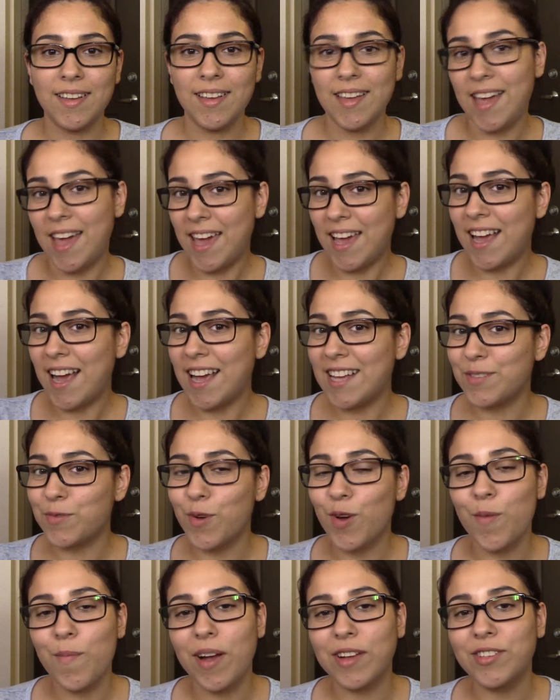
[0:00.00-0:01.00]
Hey guys,
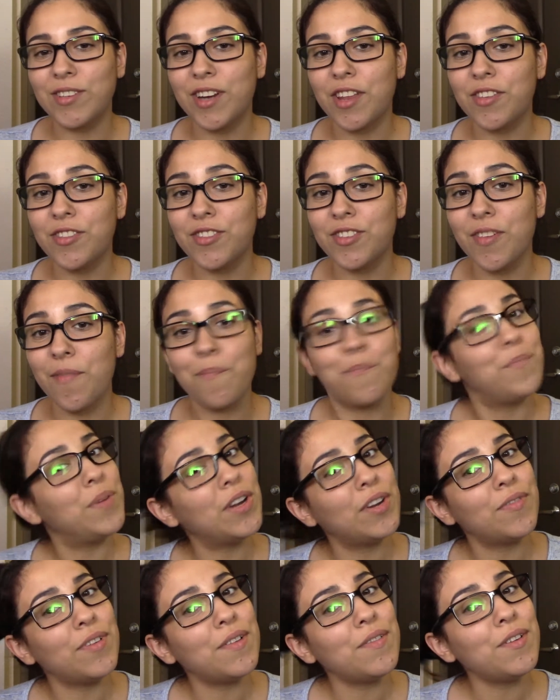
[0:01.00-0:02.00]
welcome back to another edition of
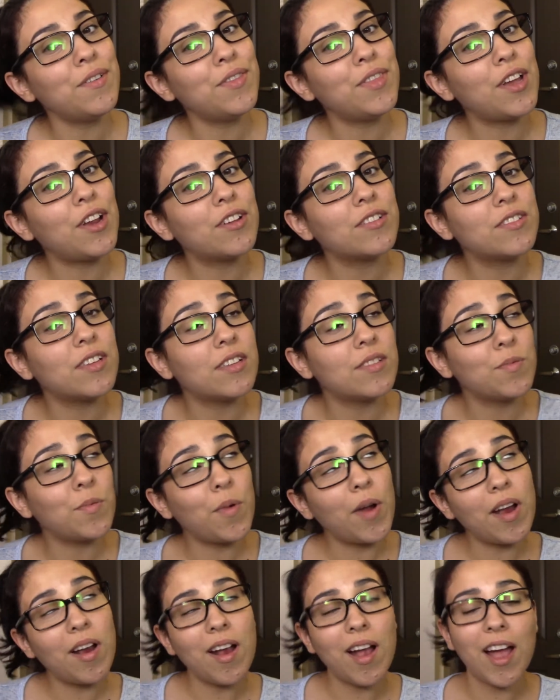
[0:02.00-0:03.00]
Book Review Thursdays,
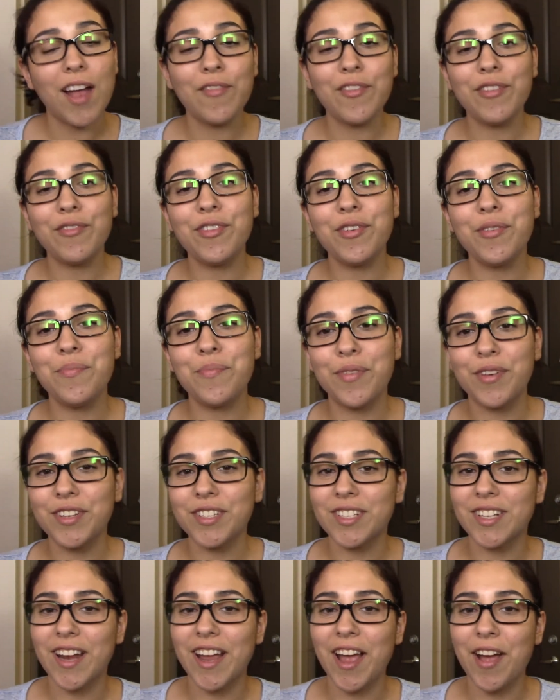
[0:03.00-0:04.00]
where I review
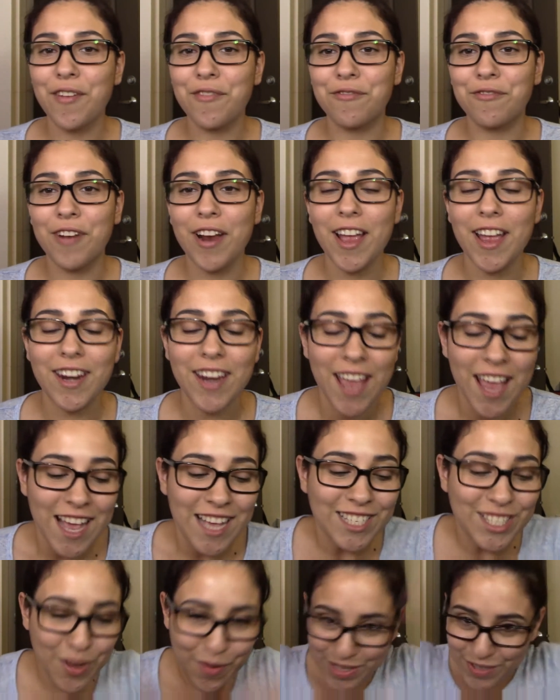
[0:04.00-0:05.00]
books that I have read.
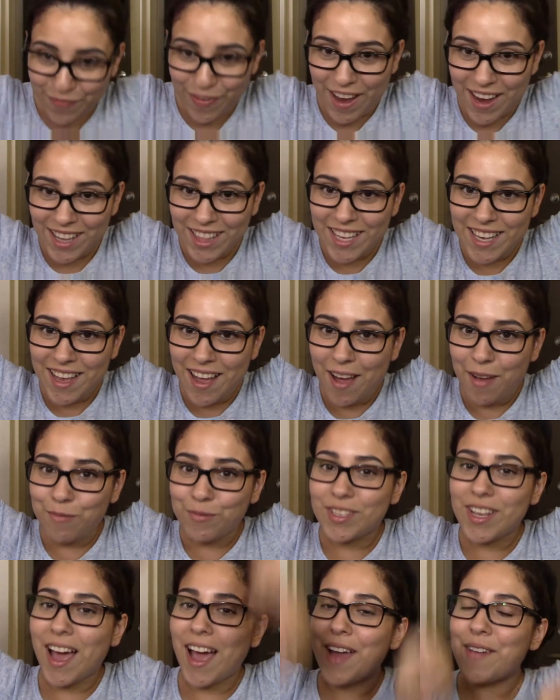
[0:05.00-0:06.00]
So it's finally come
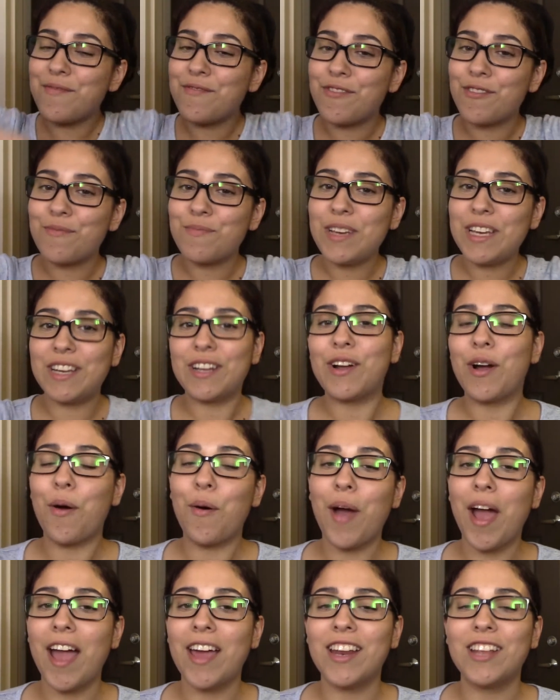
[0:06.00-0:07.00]
time for me to
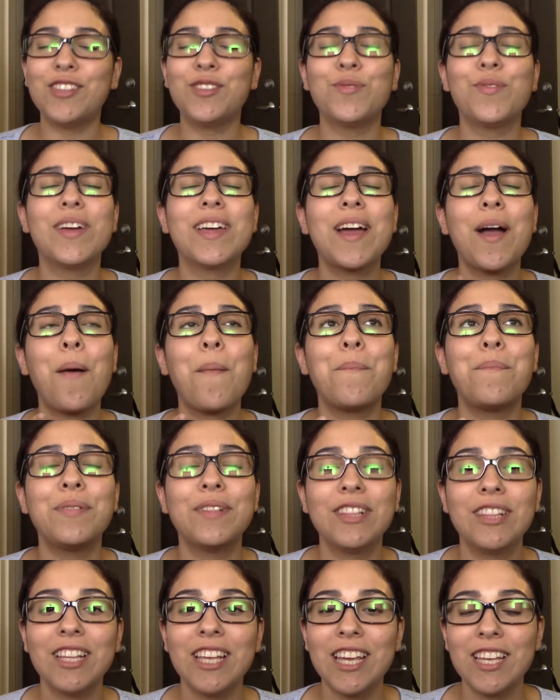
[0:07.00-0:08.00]
go ahead and do a
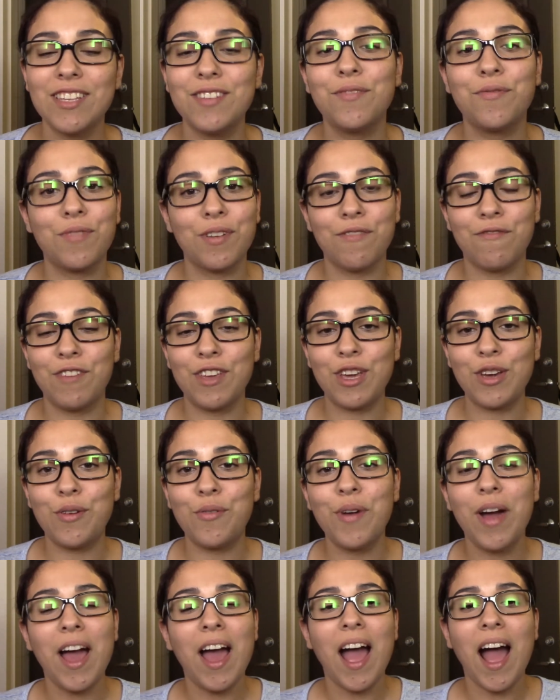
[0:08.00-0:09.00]
complete
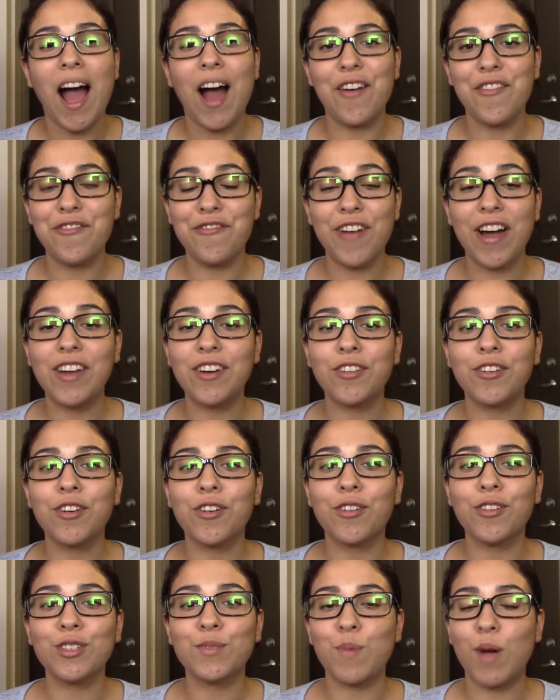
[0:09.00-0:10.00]
review of Final
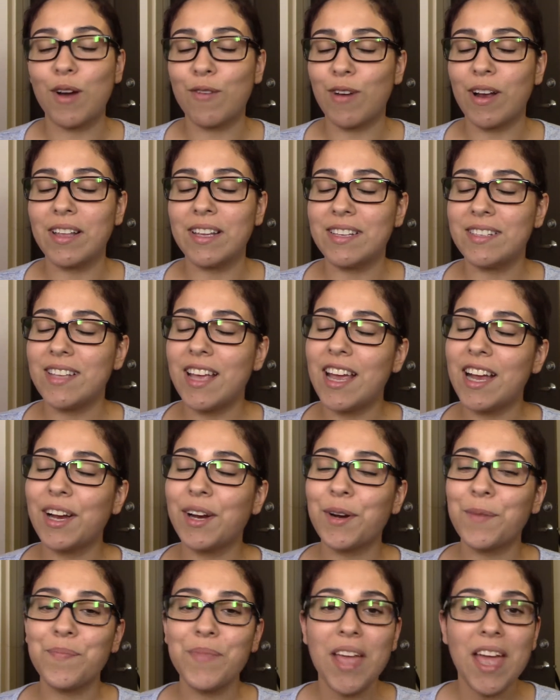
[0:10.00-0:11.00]
Girls by Riley
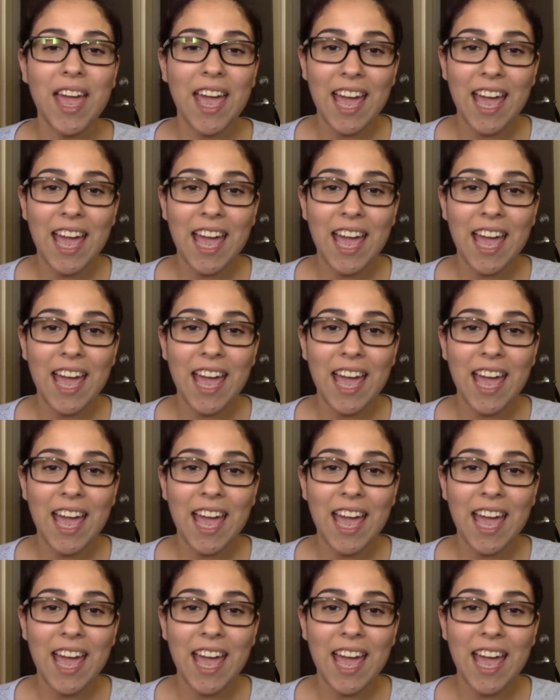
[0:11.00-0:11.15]
Sager.